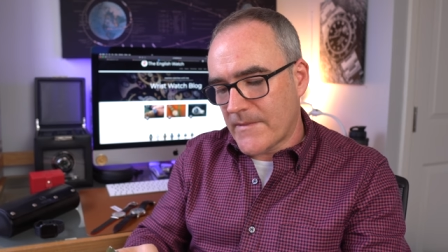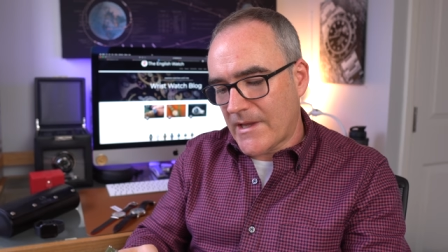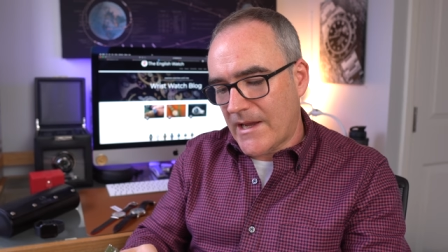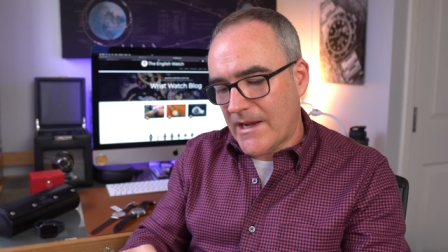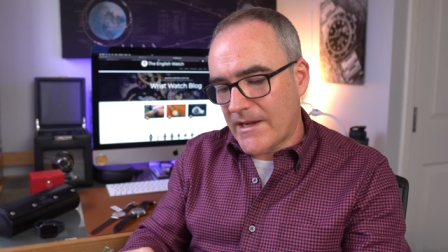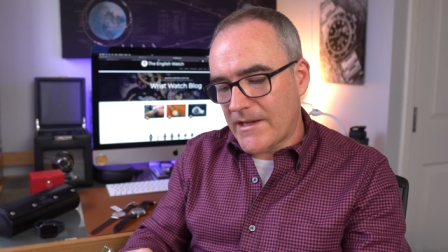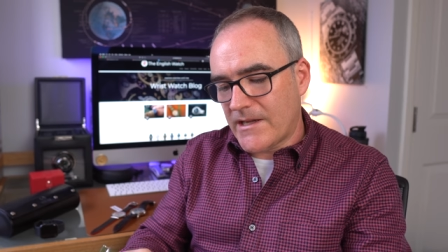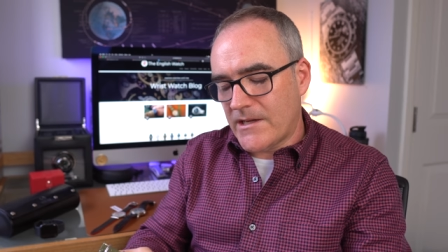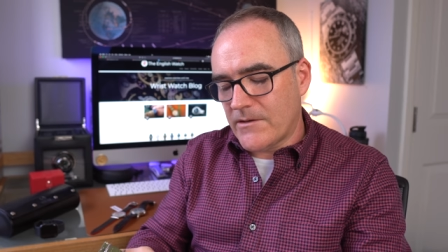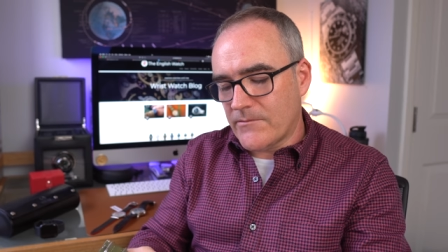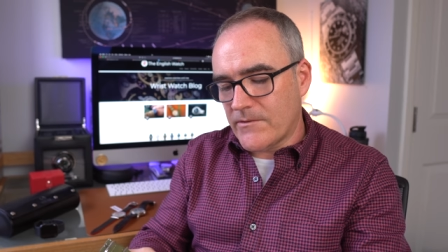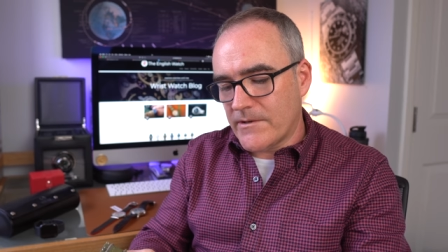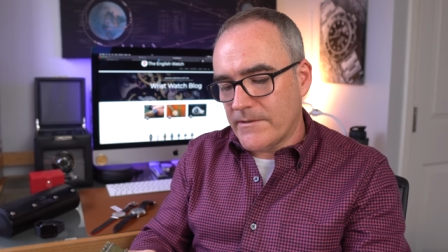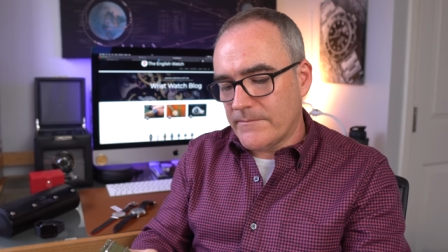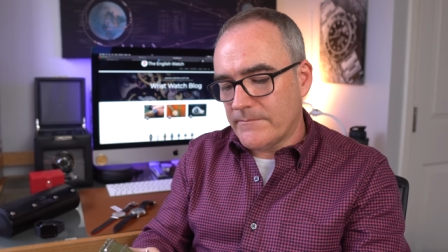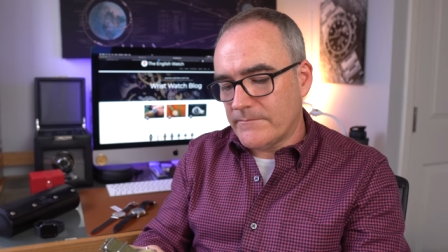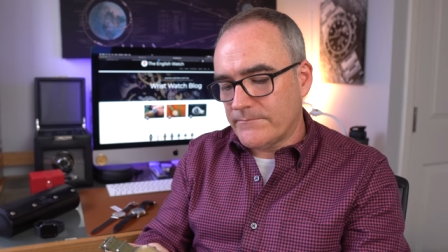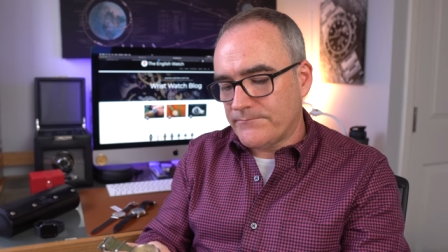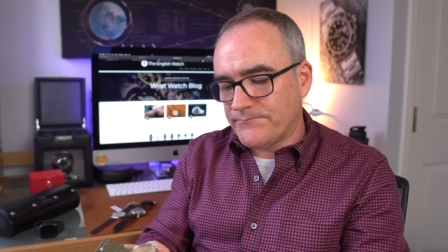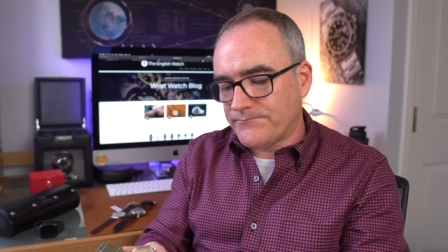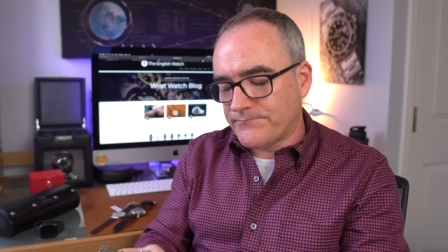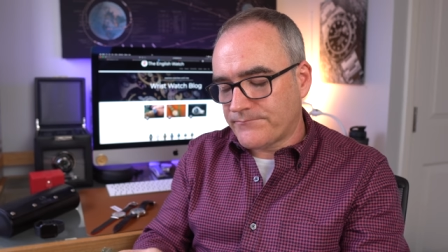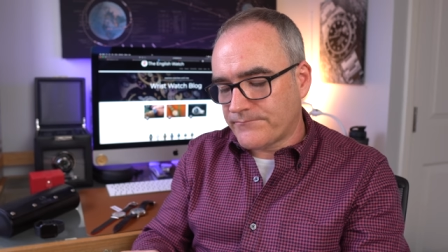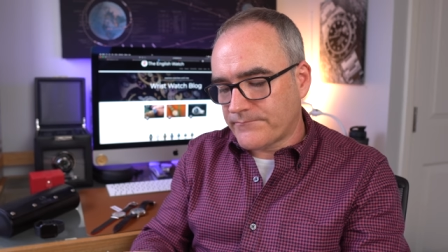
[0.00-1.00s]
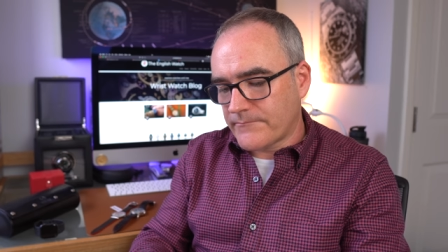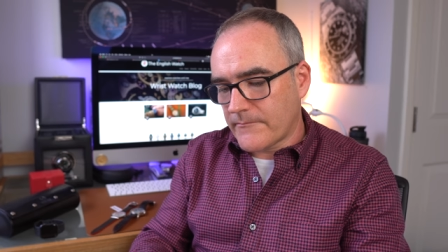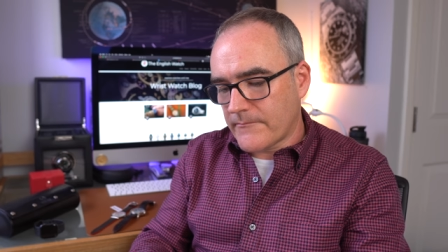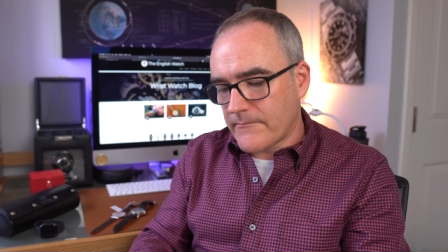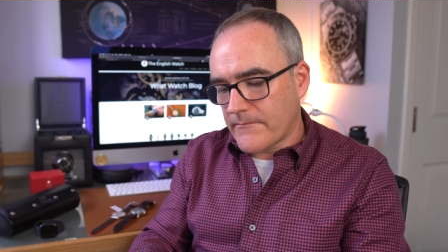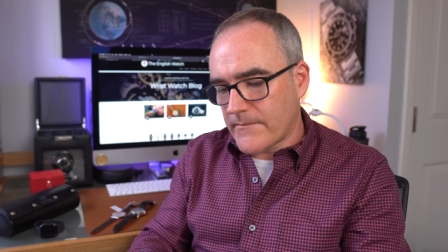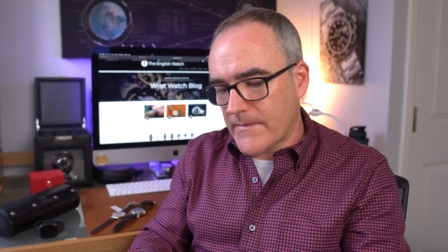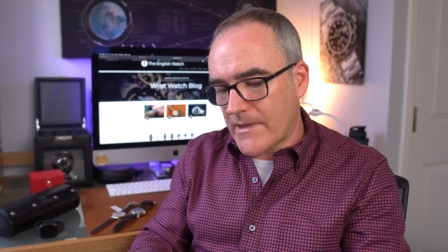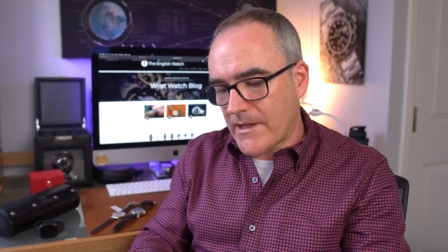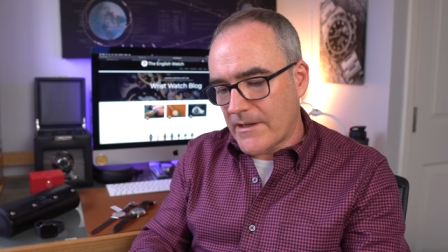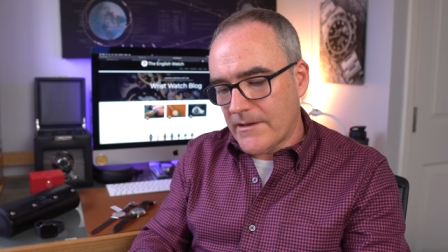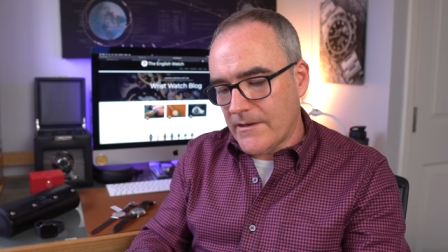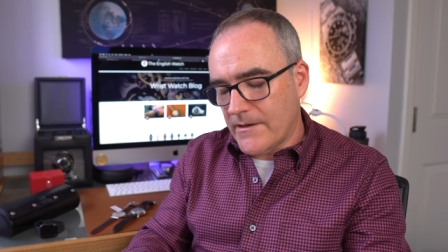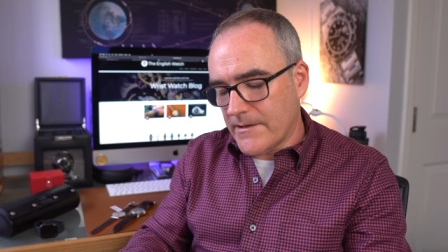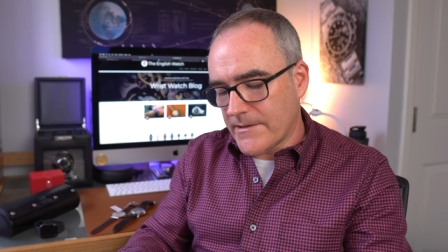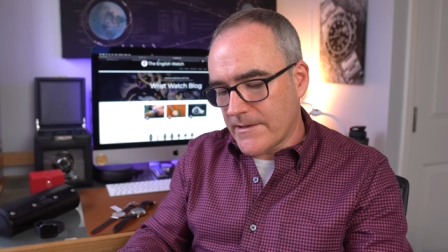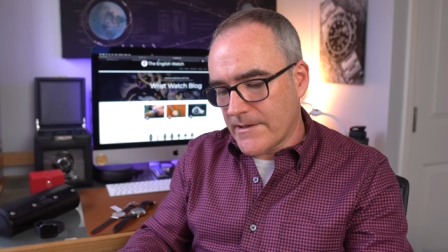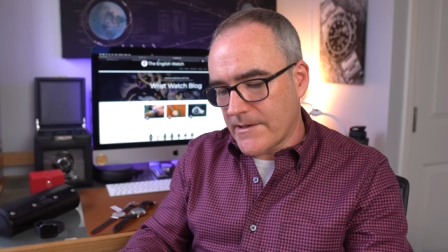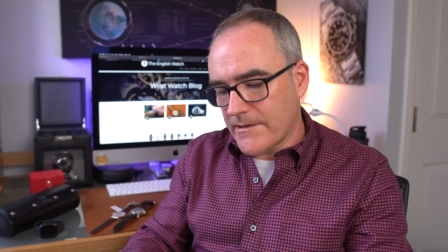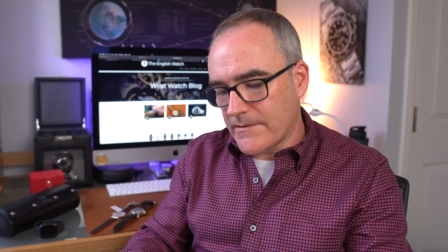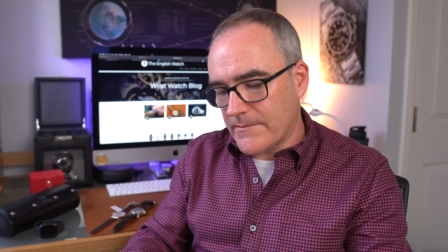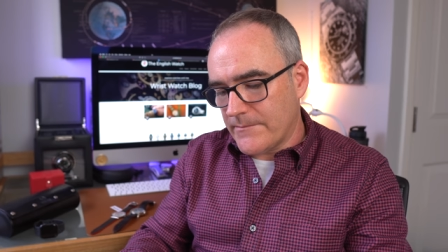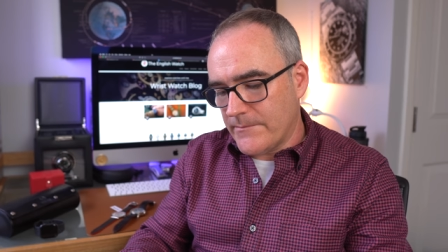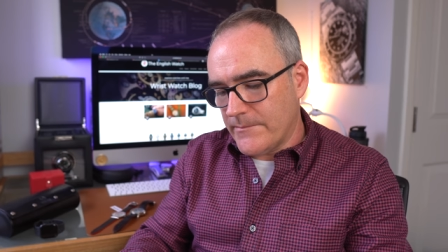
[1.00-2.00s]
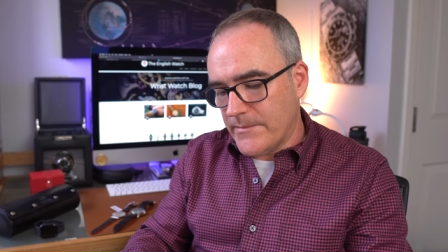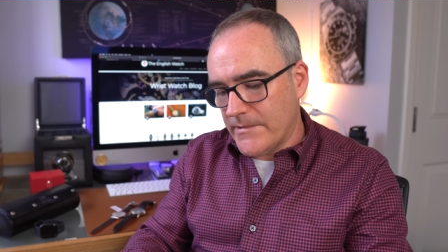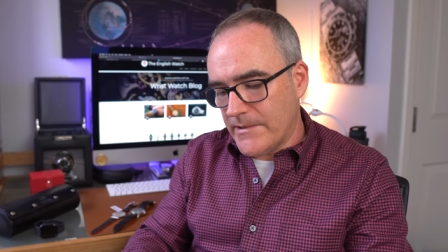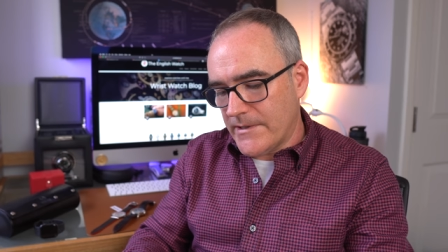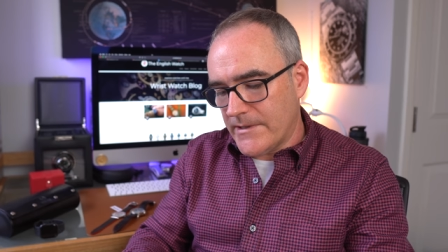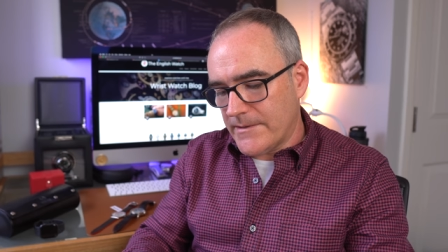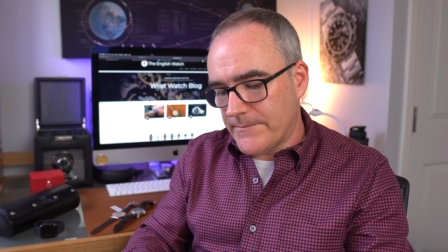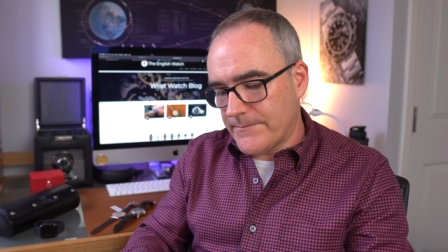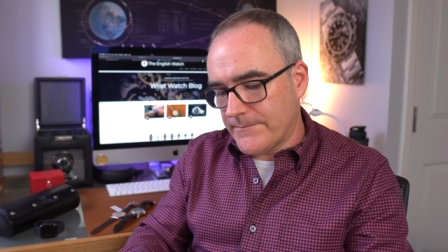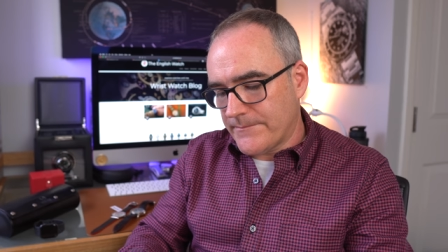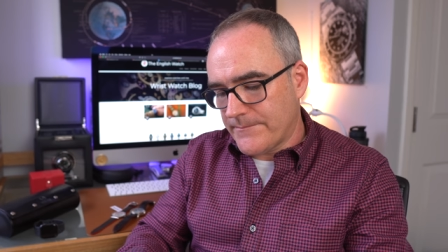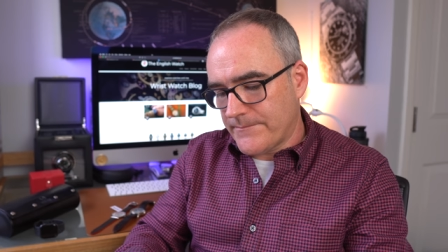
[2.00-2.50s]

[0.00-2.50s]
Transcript: accurate, I don't know, but